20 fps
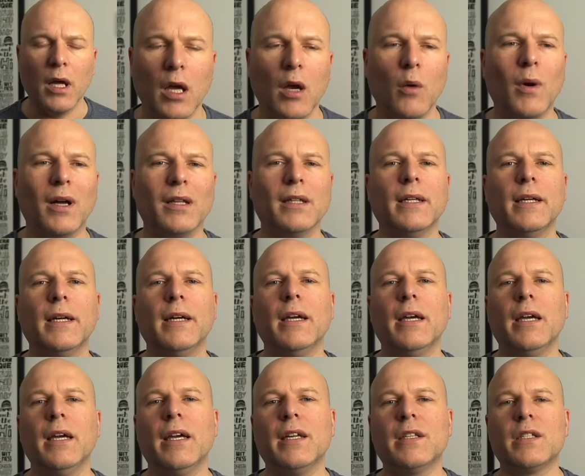Well,
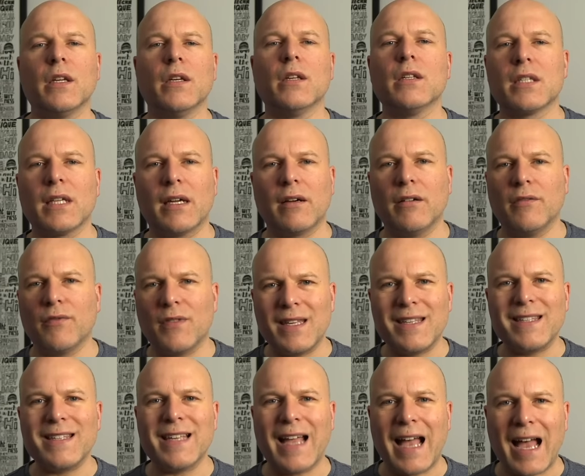it turns out if
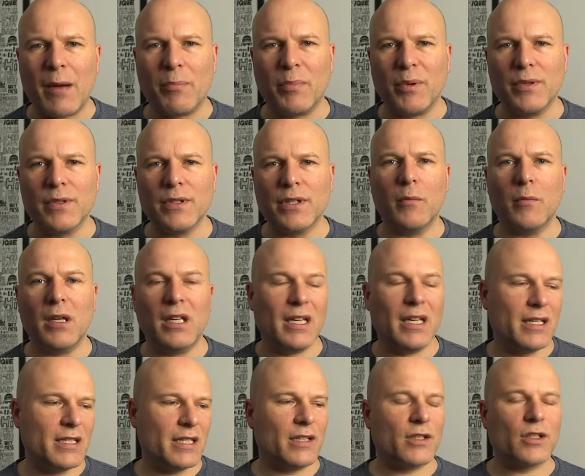this has happened, it
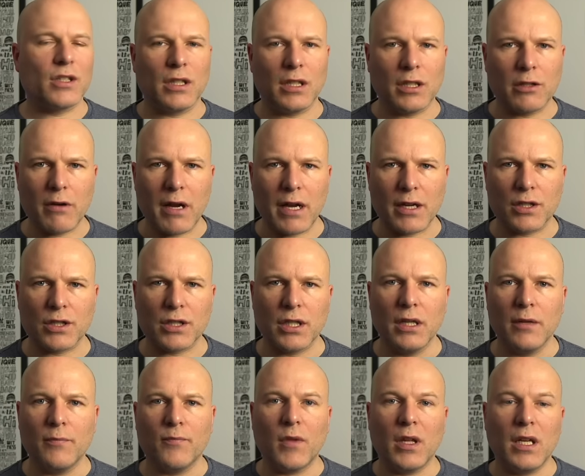has actually crashed,
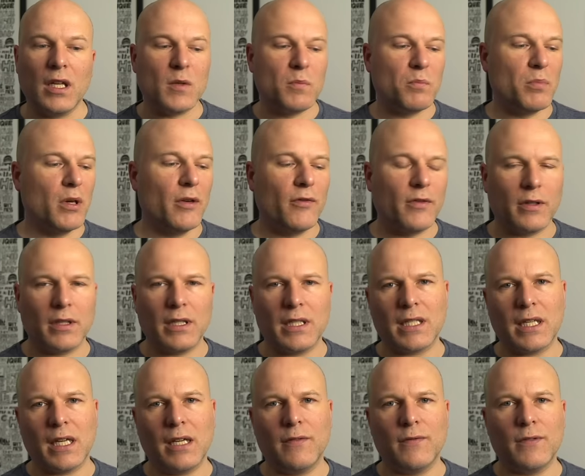and it's perfectly
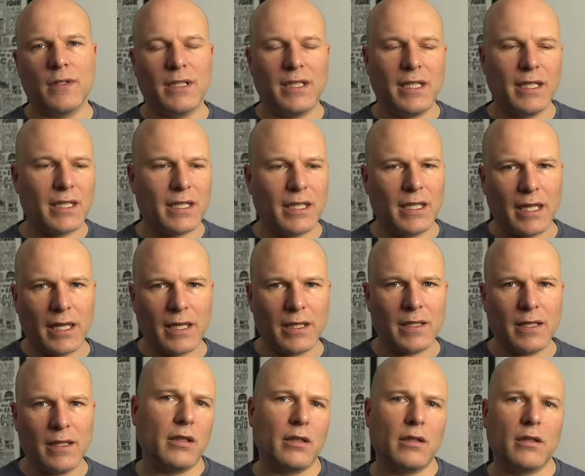safe to
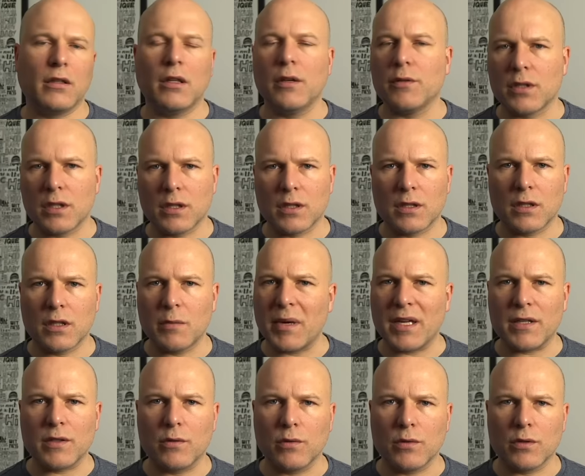disconnect, close the
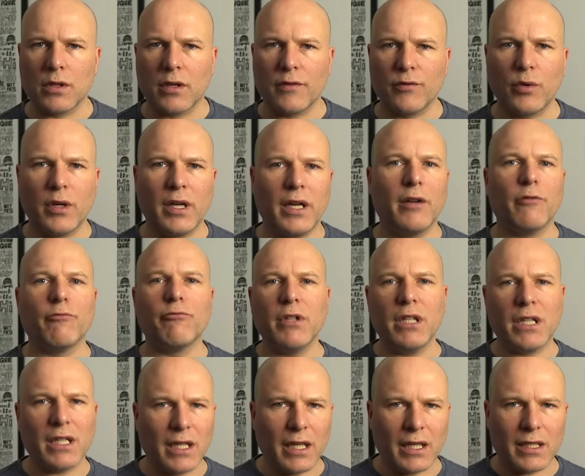Bazecor software,
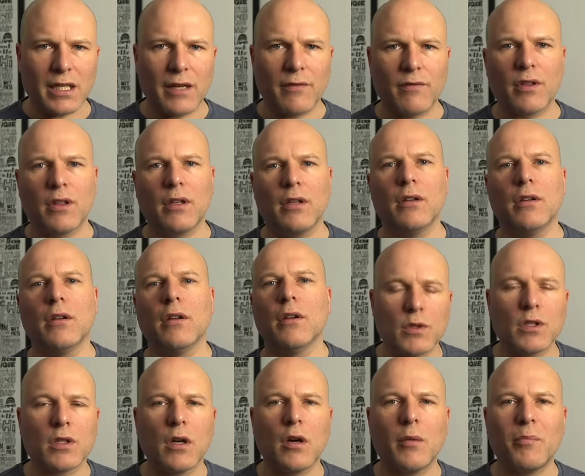reconnect everything,
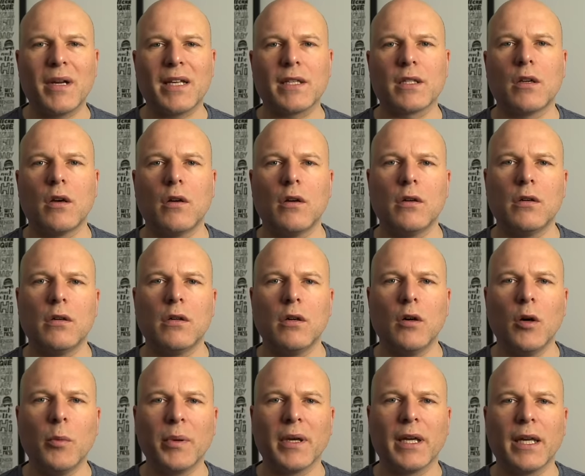start Bazecor
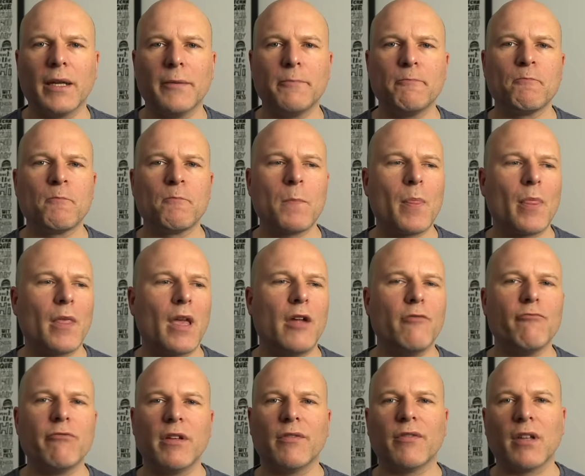up again,
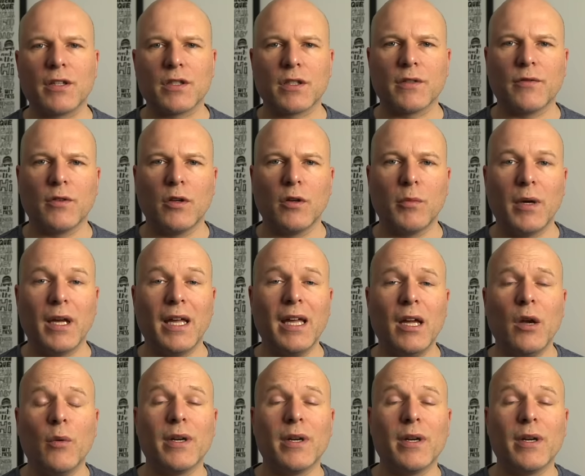and reflash the firmware.